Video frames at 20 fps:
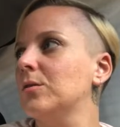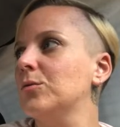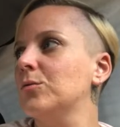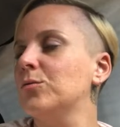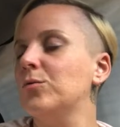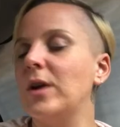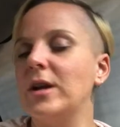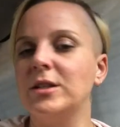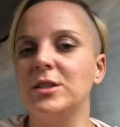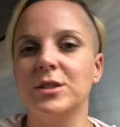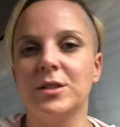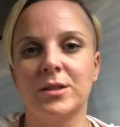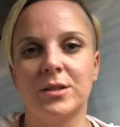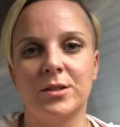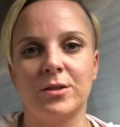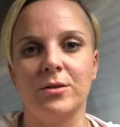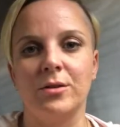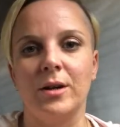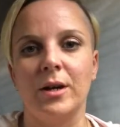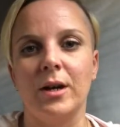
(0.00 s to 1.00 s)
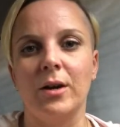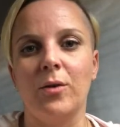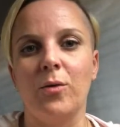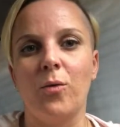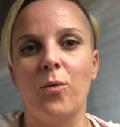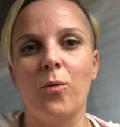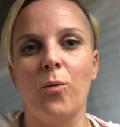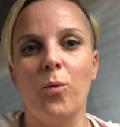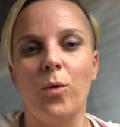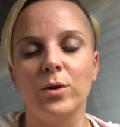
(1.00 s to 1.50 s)
registering
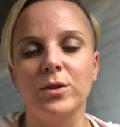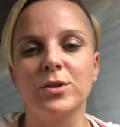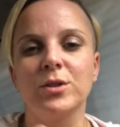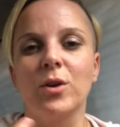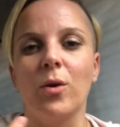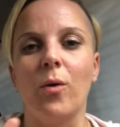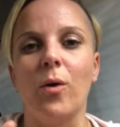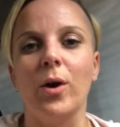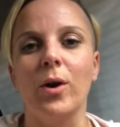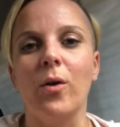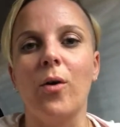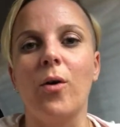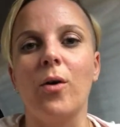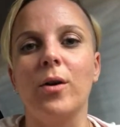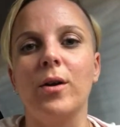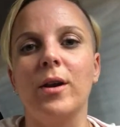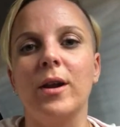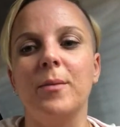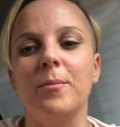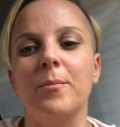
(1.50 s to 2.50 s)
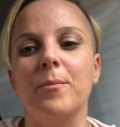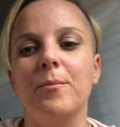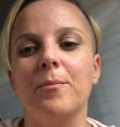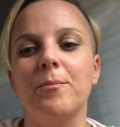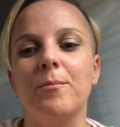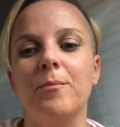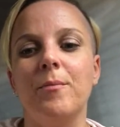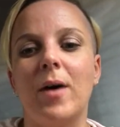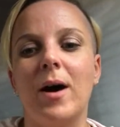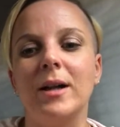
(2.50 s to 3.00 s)
what's going on
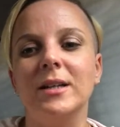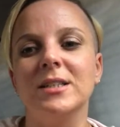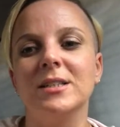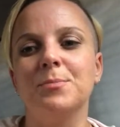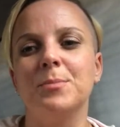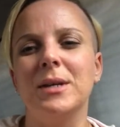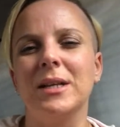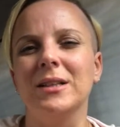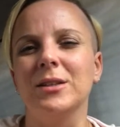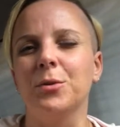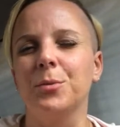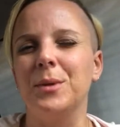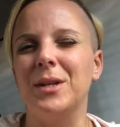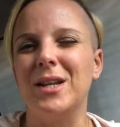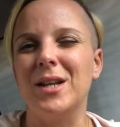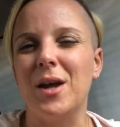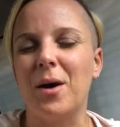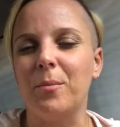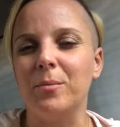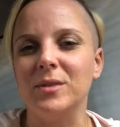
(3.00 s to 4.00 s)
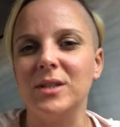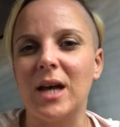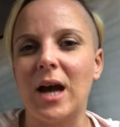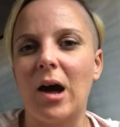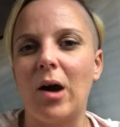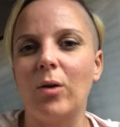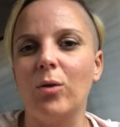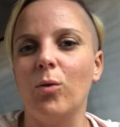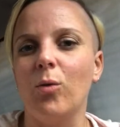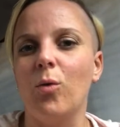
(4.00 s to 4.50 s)
might just be a little bit numbed
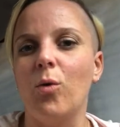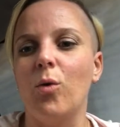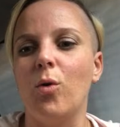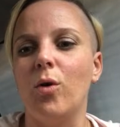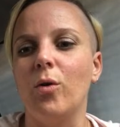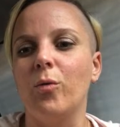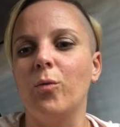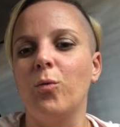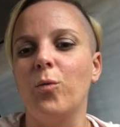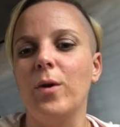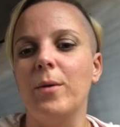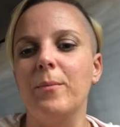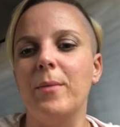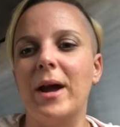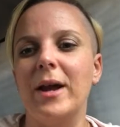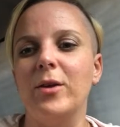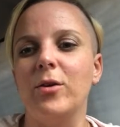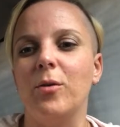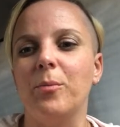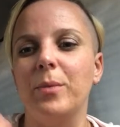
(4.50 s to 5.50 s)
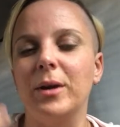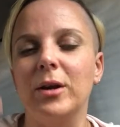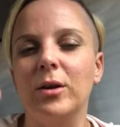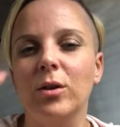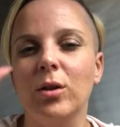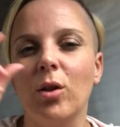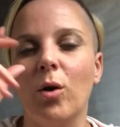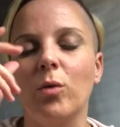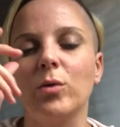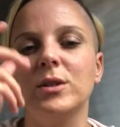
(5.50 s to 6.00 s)
out, or we may not be
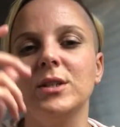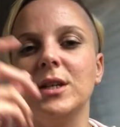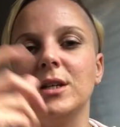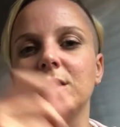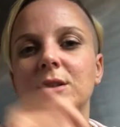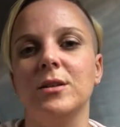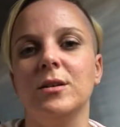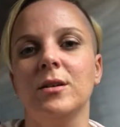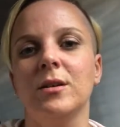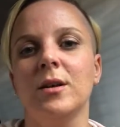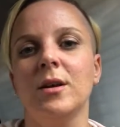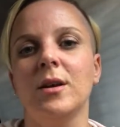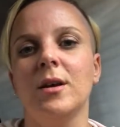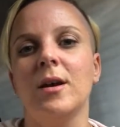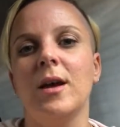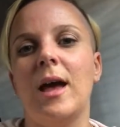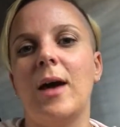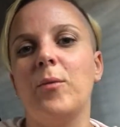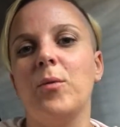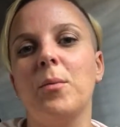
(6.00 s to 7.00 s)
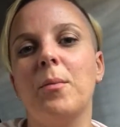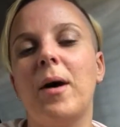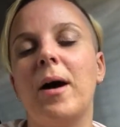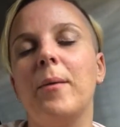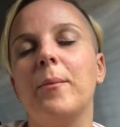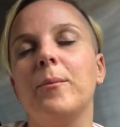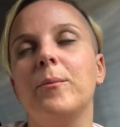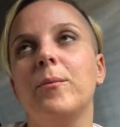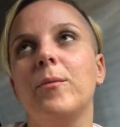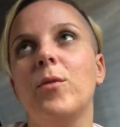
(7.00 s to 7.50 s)
clocked in. And we might
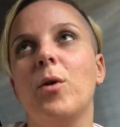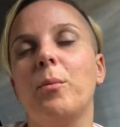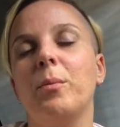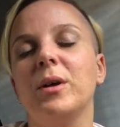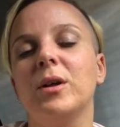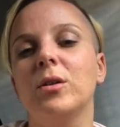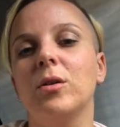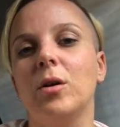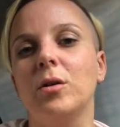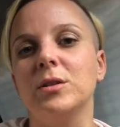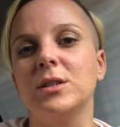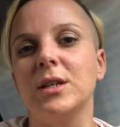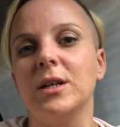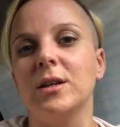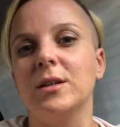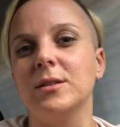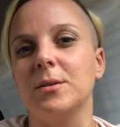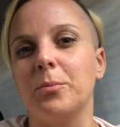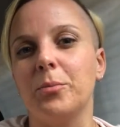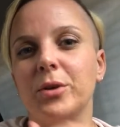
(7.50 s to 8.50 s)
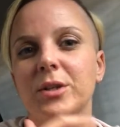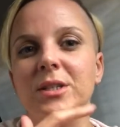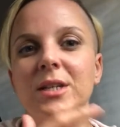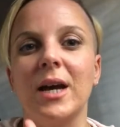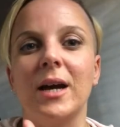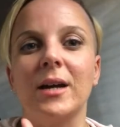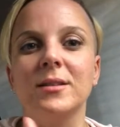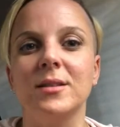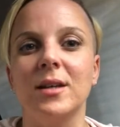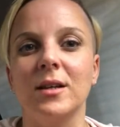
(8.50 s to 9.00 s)
not be clocked in because it
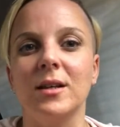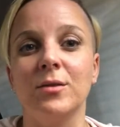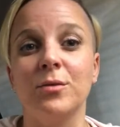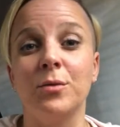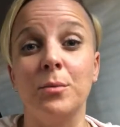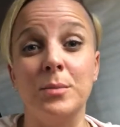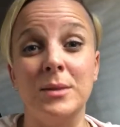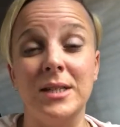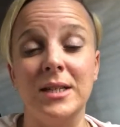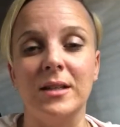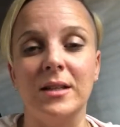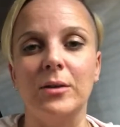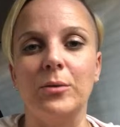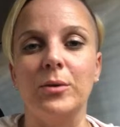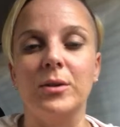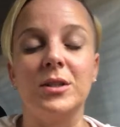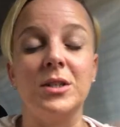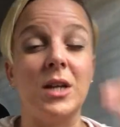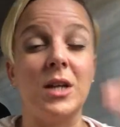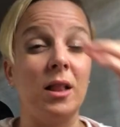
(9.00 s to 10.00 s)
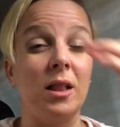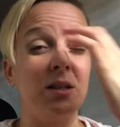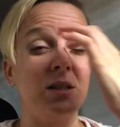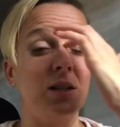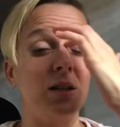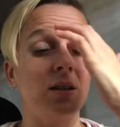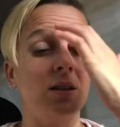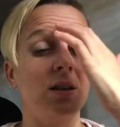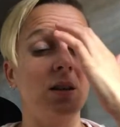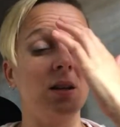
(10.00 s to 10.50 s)
protects us from dealing with
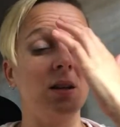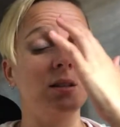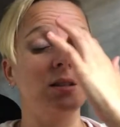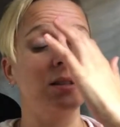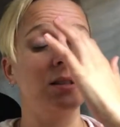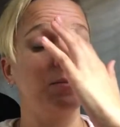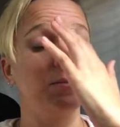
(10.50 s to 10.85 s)
challenging things.